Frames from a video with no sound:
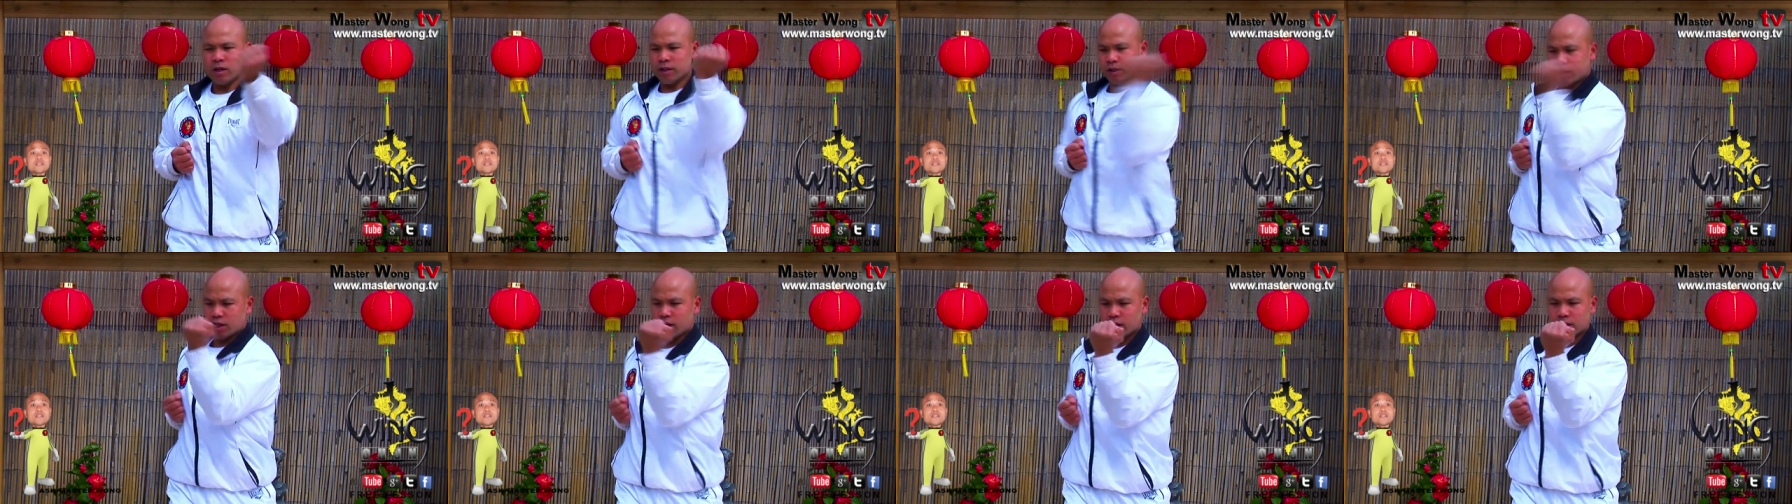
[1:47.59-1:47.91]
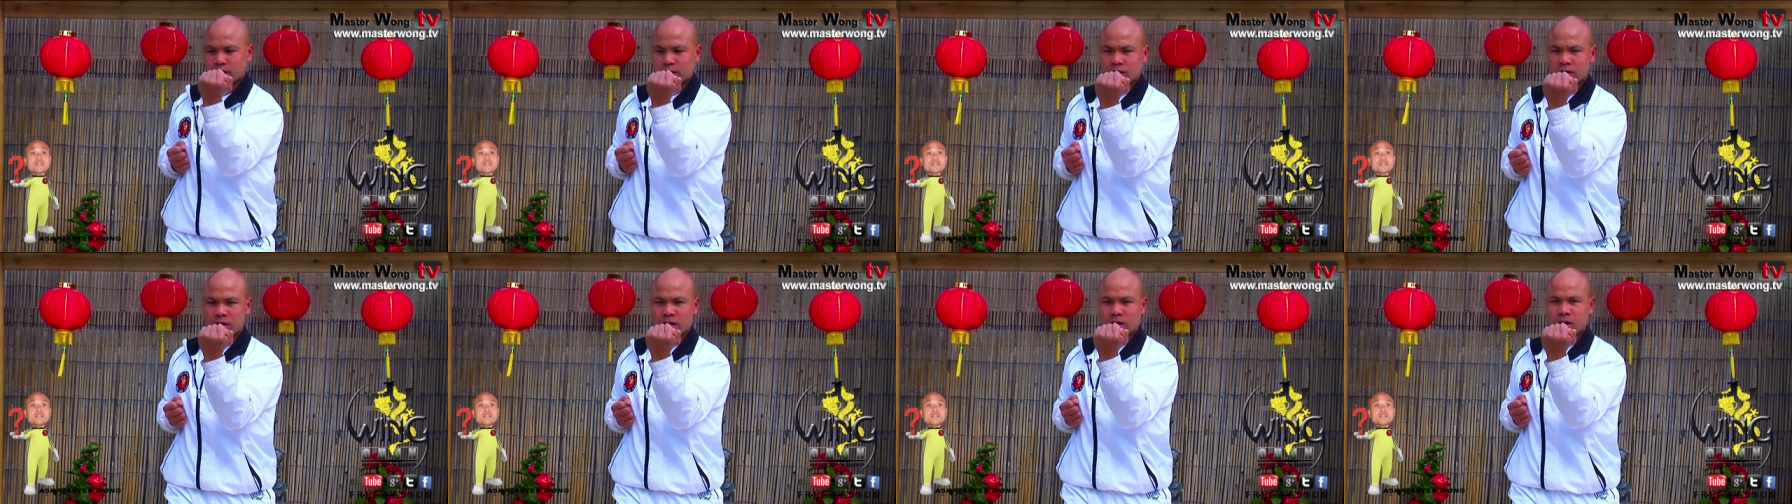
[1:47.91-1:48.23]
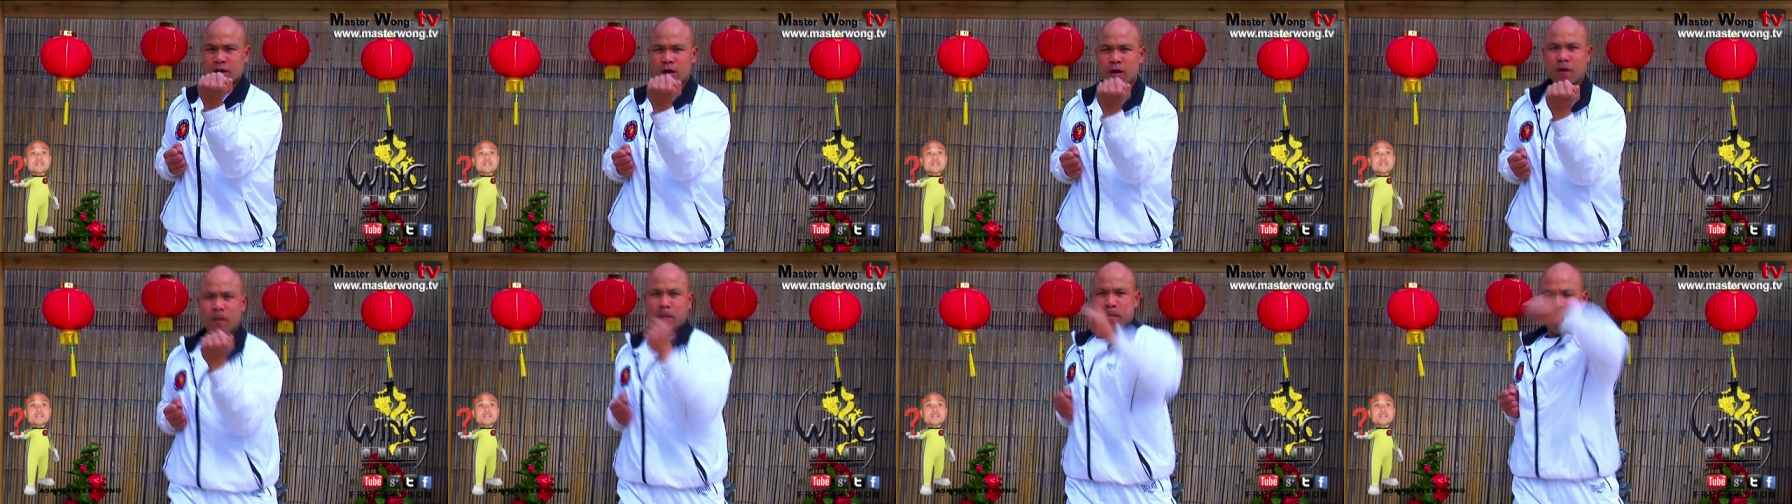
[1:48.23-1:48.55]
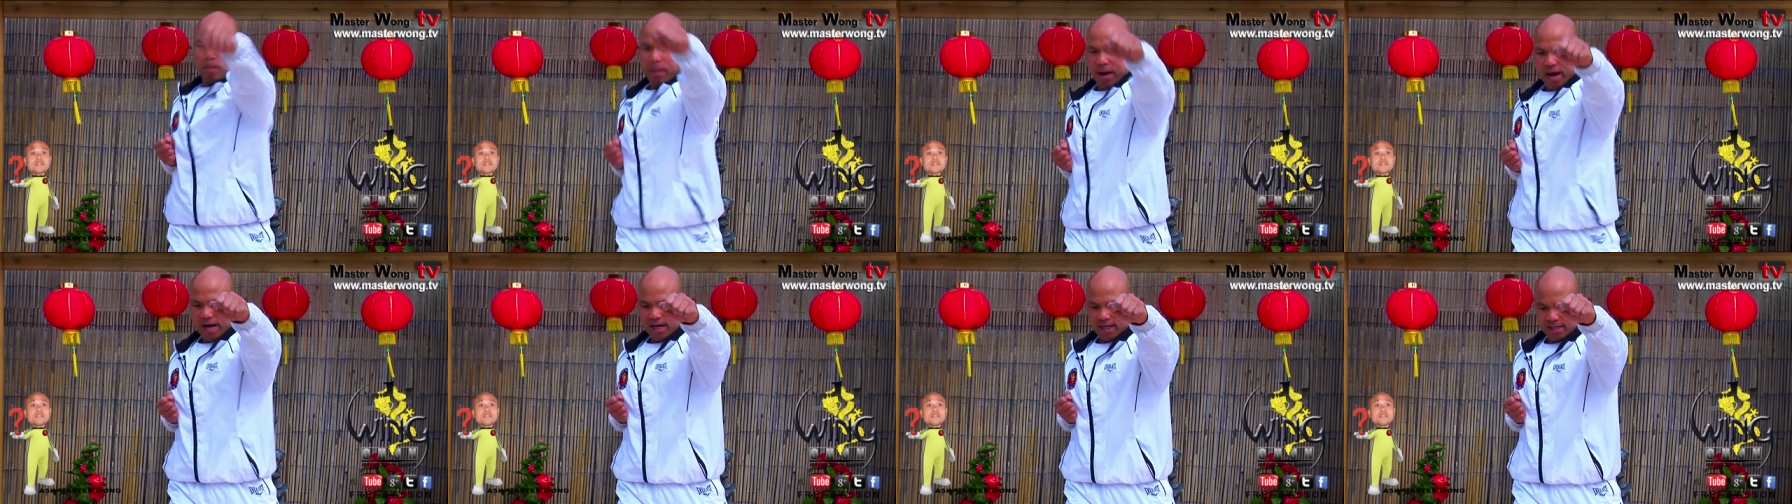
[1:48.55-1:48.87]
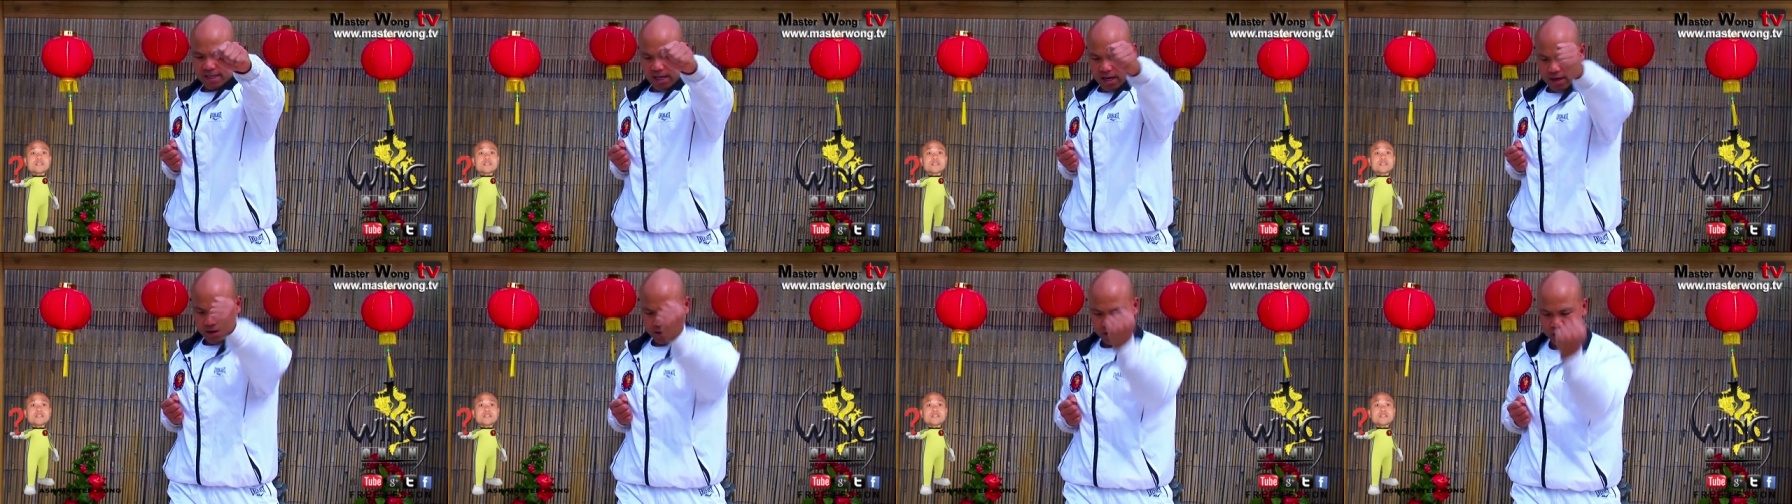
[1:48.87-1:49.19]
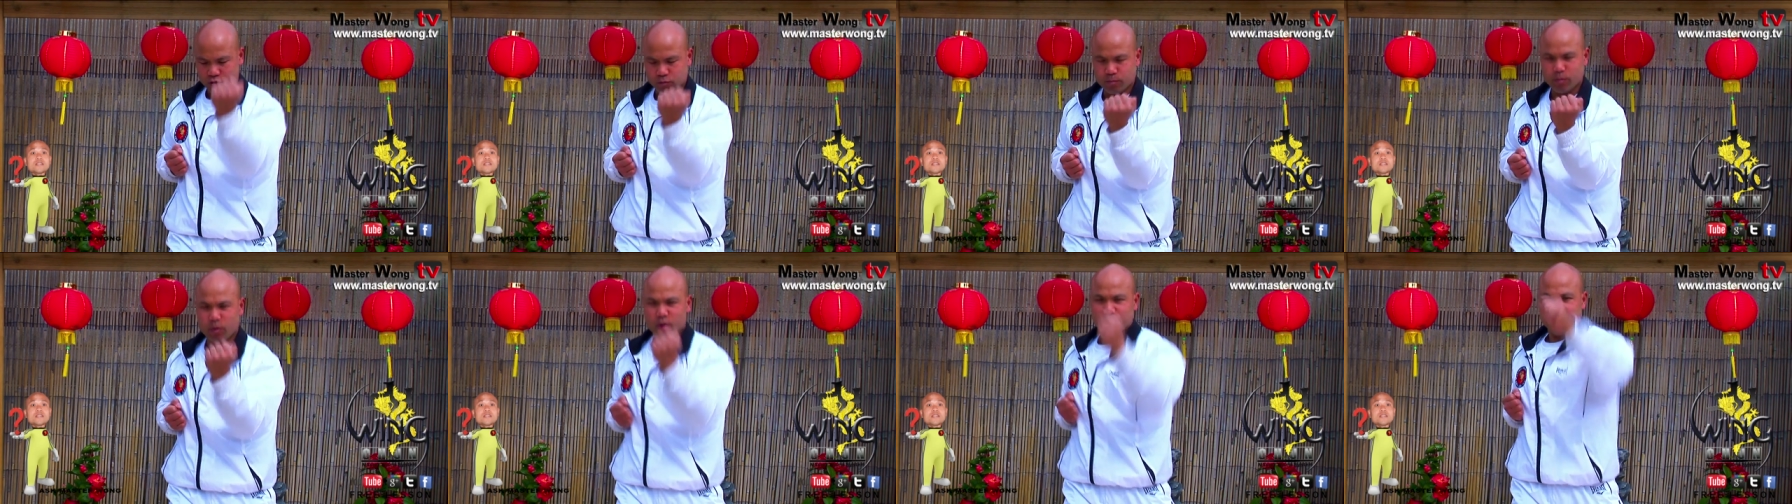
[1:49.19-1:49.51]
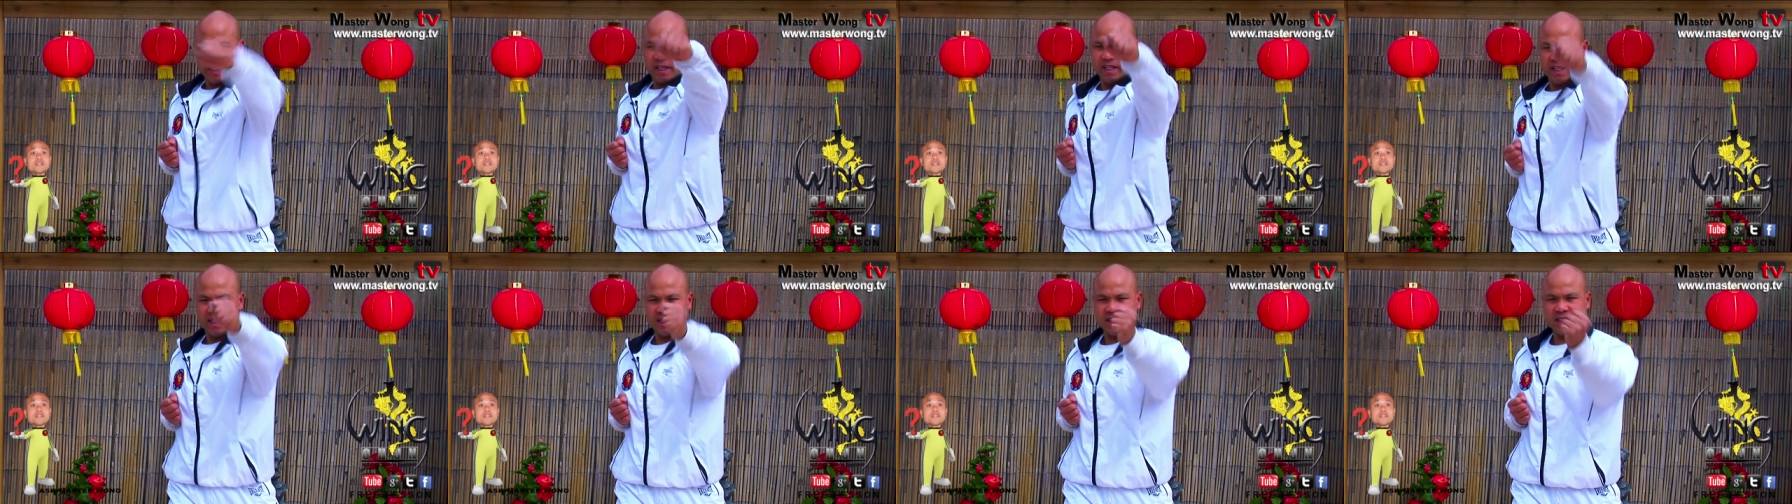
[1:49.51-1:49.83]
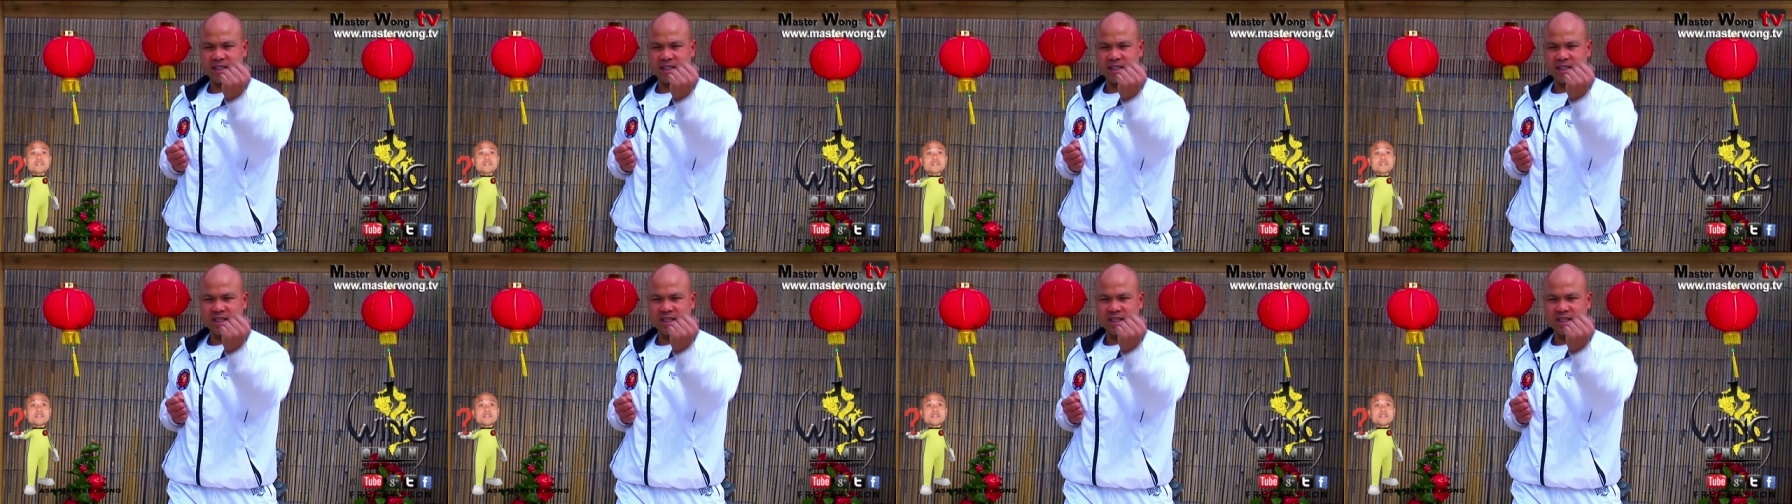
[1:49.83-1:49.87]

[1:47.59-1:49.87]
turn, back of that, so body.